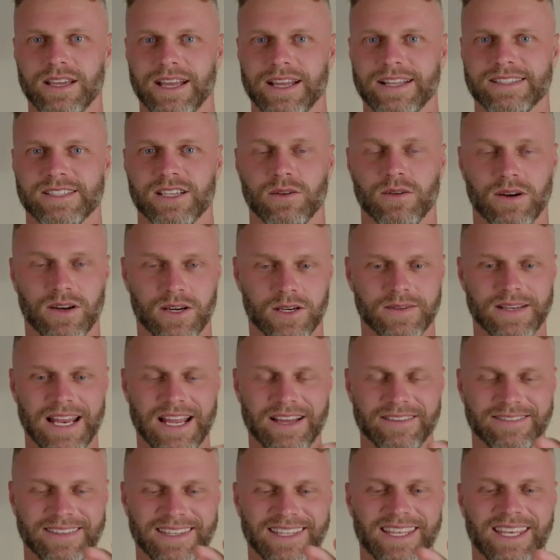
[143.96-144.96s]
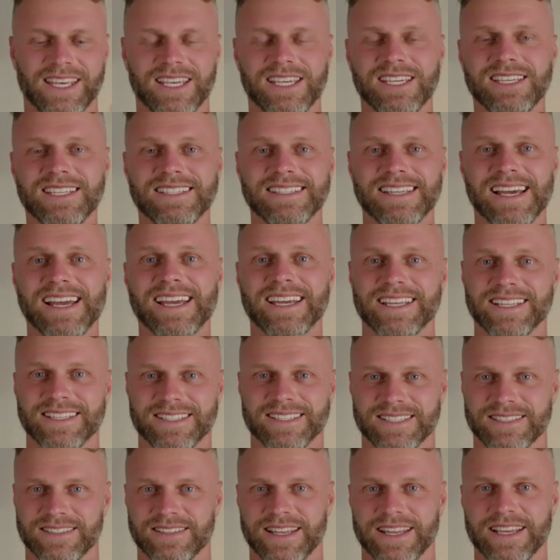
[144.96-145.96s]
And so I would have key
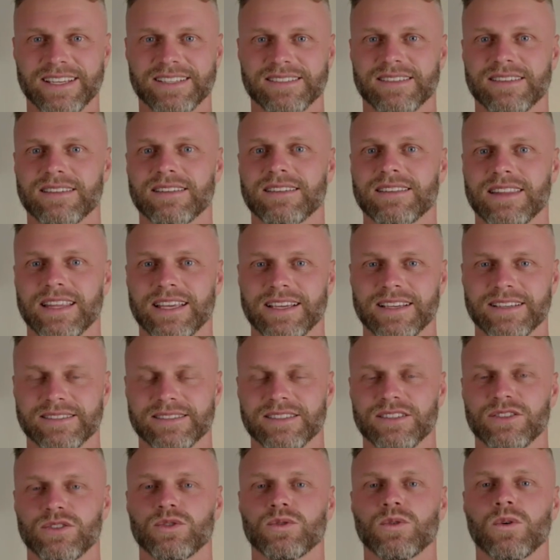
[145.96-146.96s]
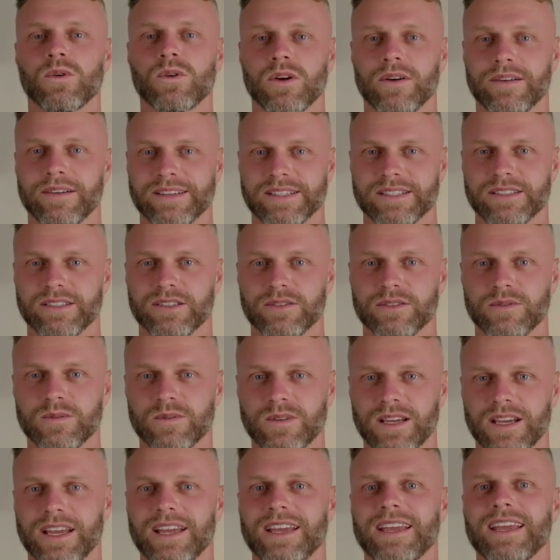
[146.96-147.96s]
dates next to the things that you're going to do,
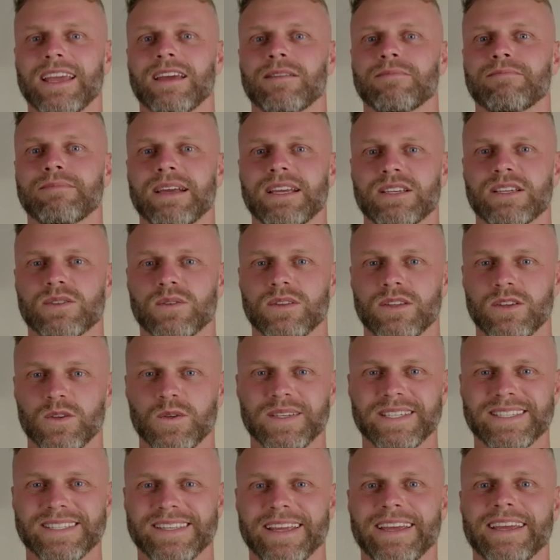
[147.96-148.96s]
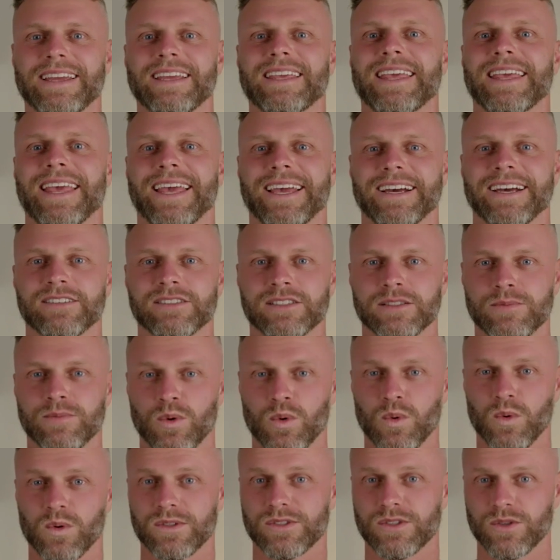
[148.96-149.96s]
and make sure that you stay
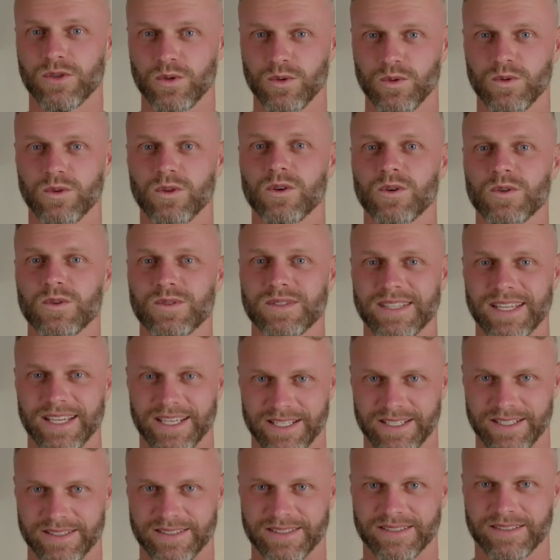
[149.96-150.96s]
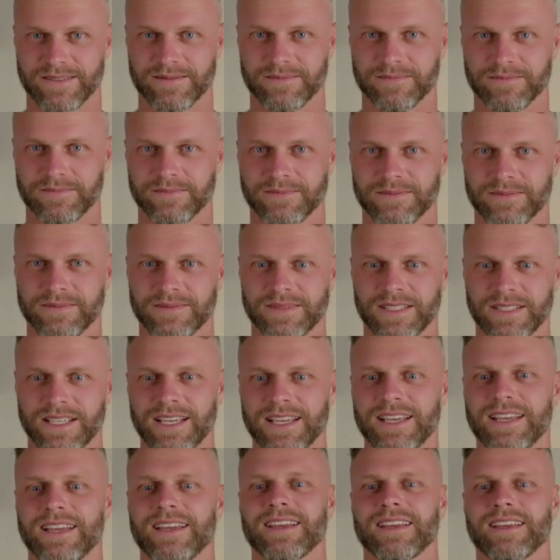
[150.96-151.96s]
accountable to those dates.
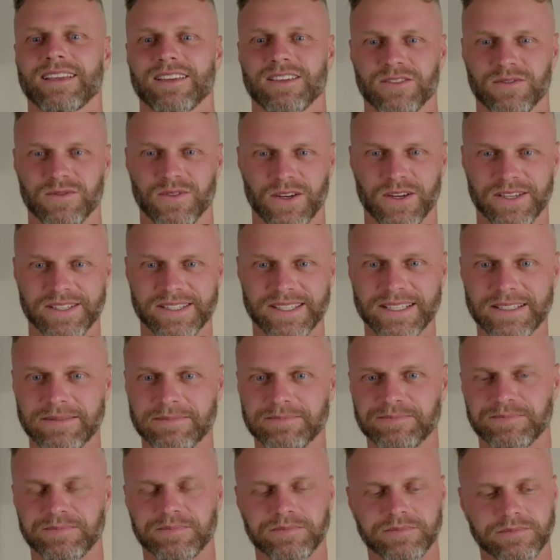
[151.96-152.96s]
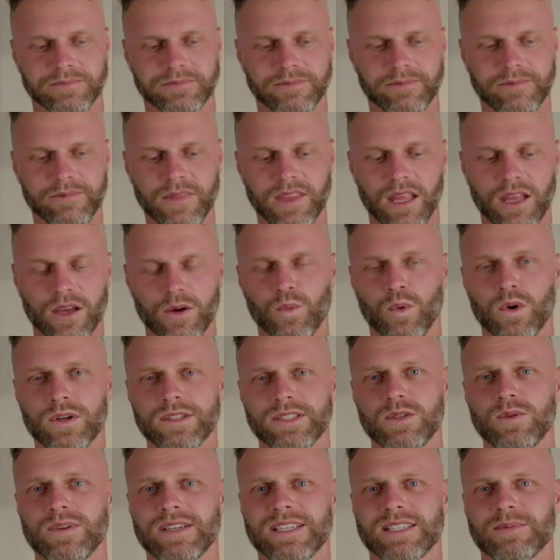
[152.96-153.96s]
Conversely, what
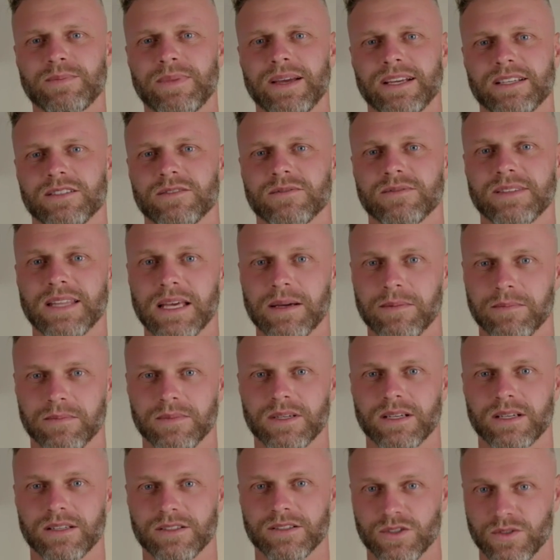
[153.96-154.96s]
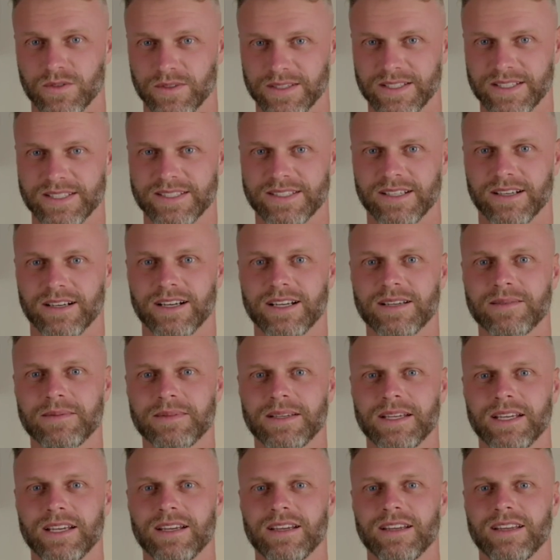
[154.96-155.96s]
do you expect of them during this
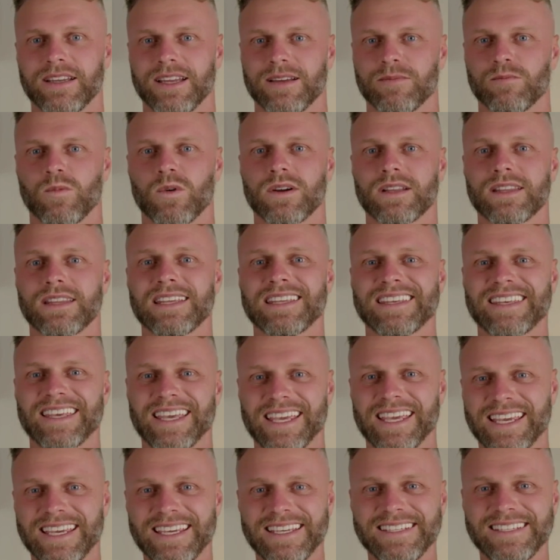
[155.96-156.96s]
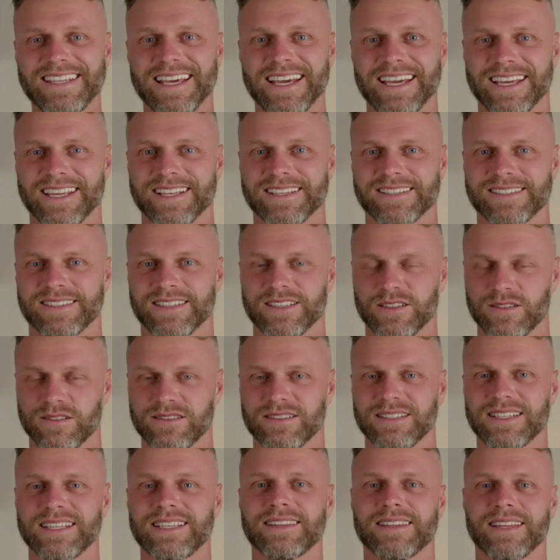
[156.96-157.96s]
time? And what are the key dates that you
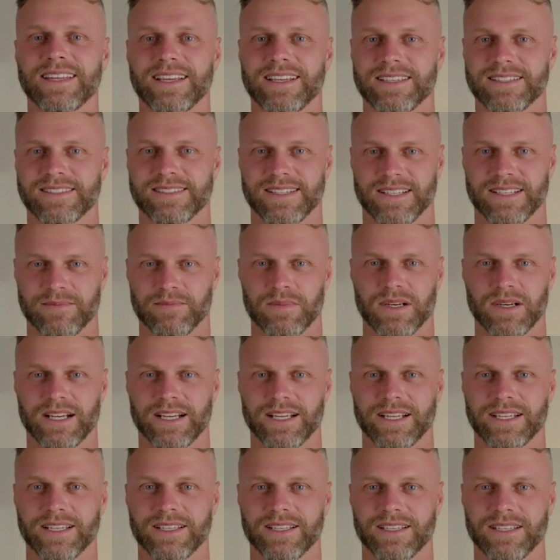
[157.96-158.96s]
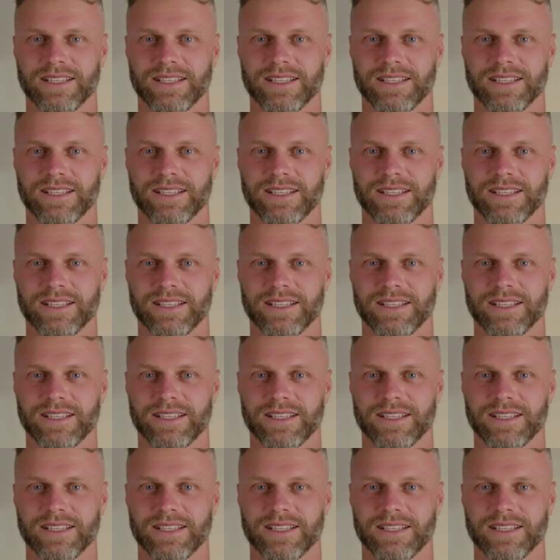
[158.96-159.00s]
need things done by?